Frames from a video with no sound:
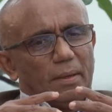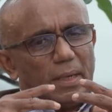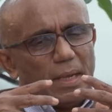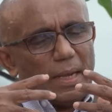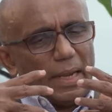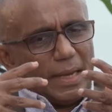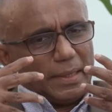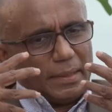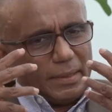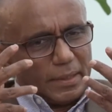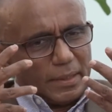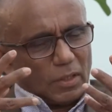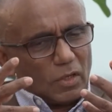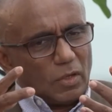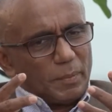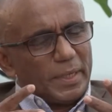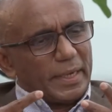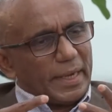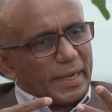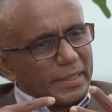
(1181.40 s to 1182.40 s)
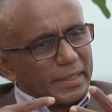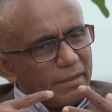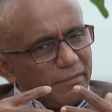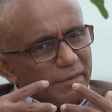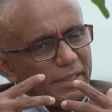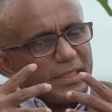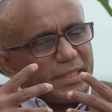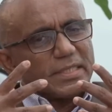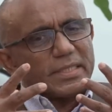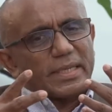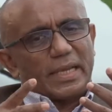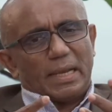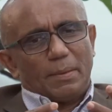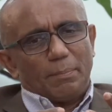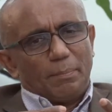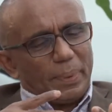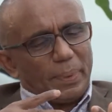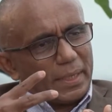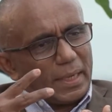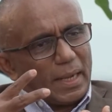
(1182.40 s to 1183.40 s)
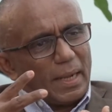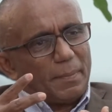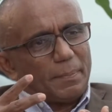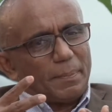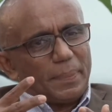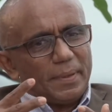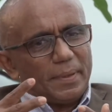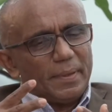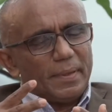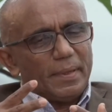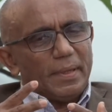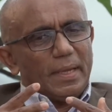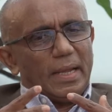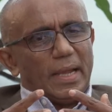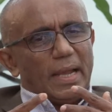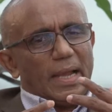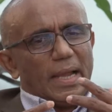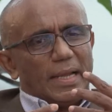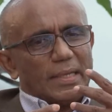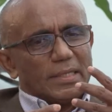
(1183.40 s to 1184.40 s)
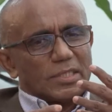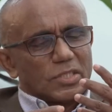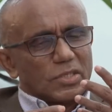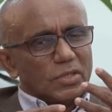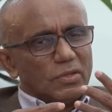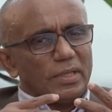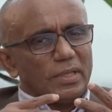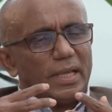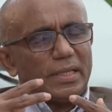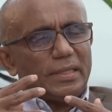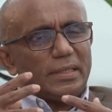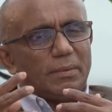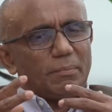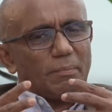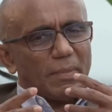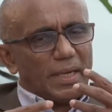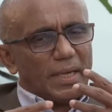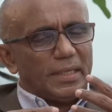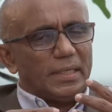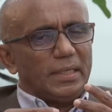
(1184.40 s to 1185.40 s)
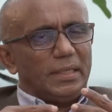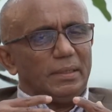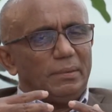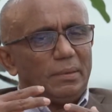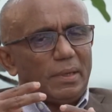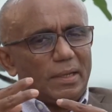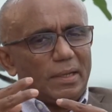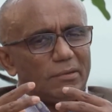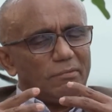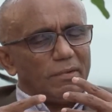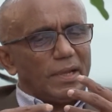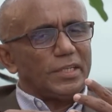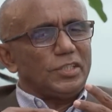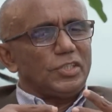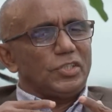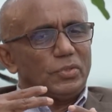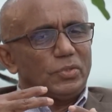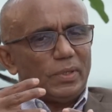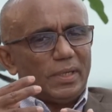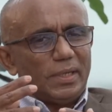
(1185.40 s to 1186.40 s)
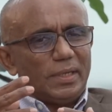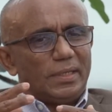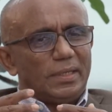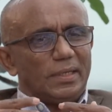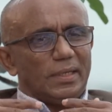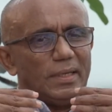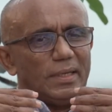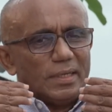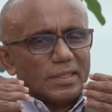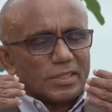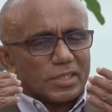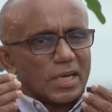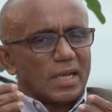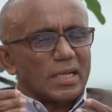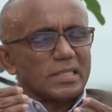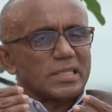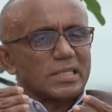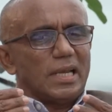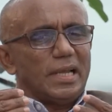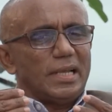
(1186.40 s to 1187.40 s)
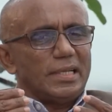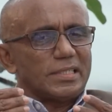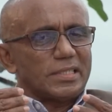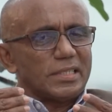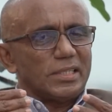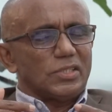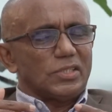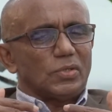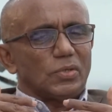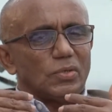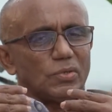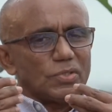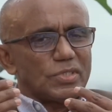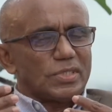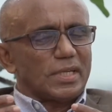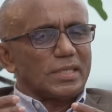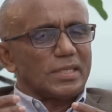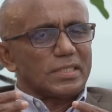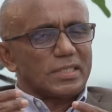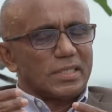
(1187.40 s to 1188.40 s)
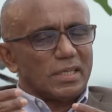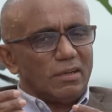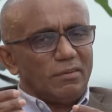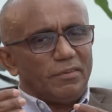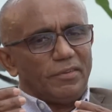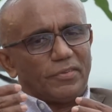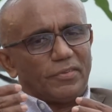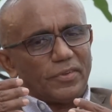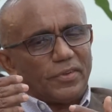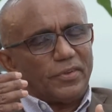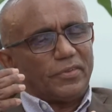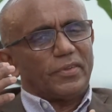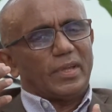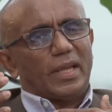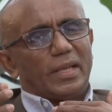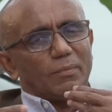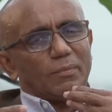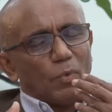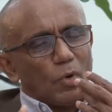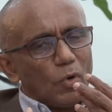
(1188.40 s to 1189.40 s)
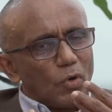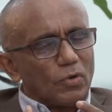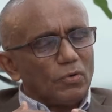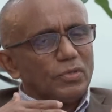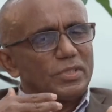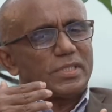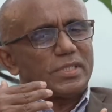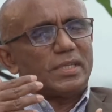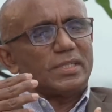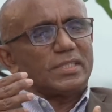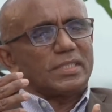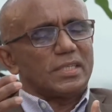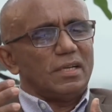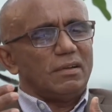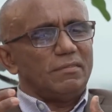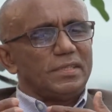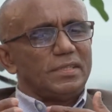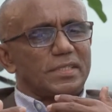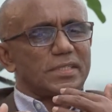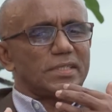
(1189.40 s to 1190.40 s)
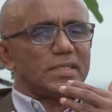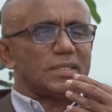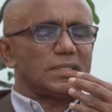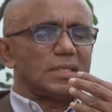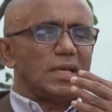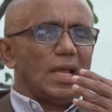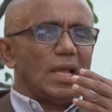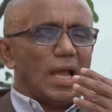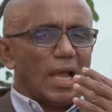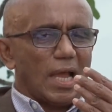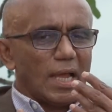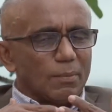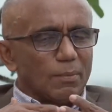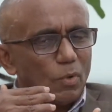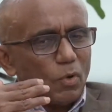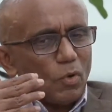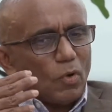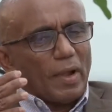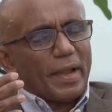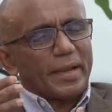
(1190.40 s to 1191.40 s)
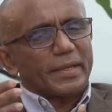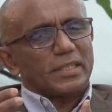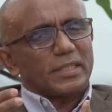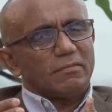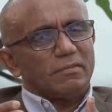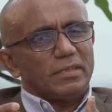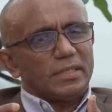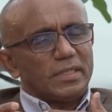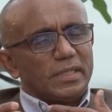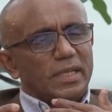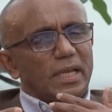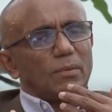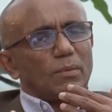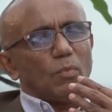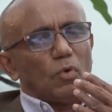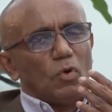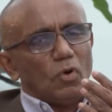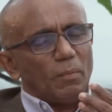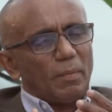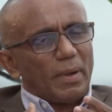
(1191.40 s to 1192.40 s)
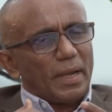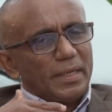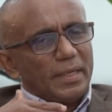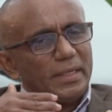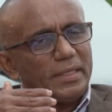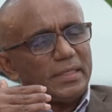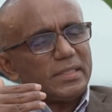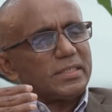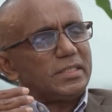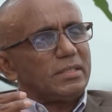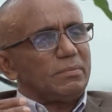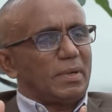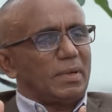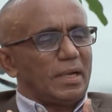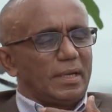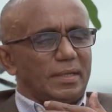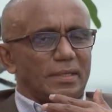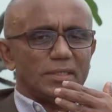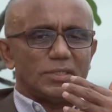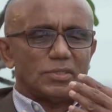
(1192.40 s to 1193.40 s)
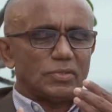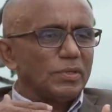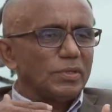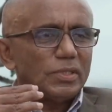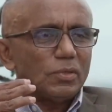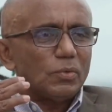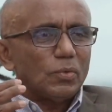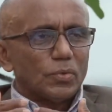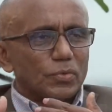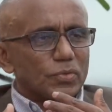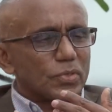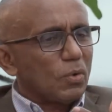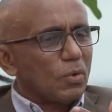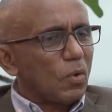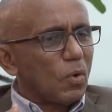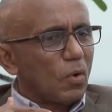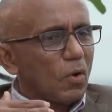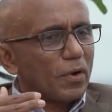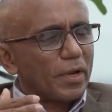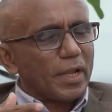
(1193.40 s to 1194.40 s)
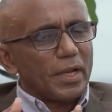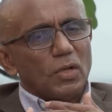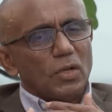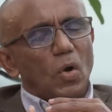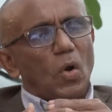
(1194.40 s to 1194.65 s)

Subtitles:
and economic activities can pick up, and so that the money eventually translates into goods and services, and more goods and services and more activity and more money is demanded. So it goes on and